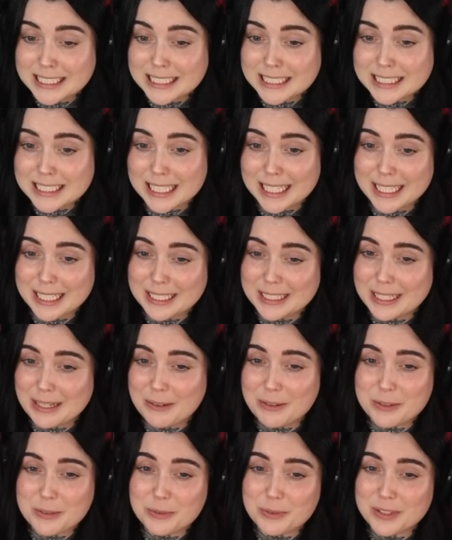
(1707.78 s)
God, that
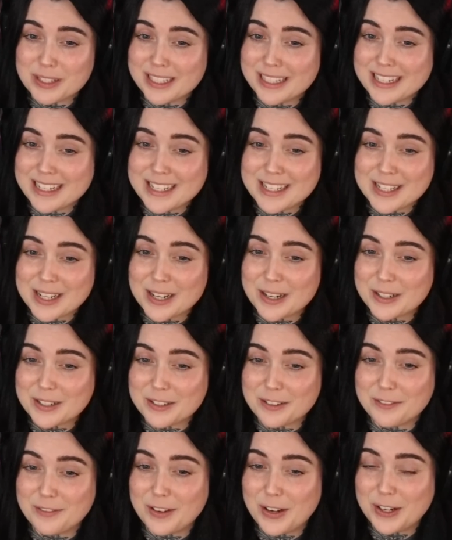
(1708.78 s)
would really suck to
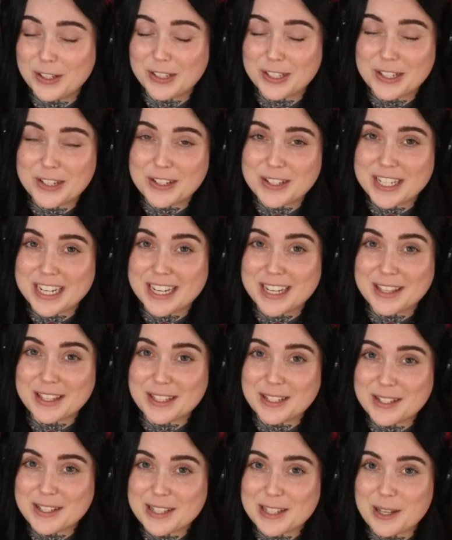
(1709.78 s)
fall to your death
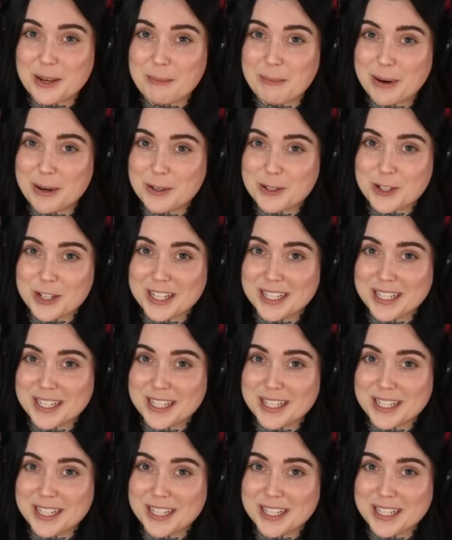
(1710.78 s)
in slow motion.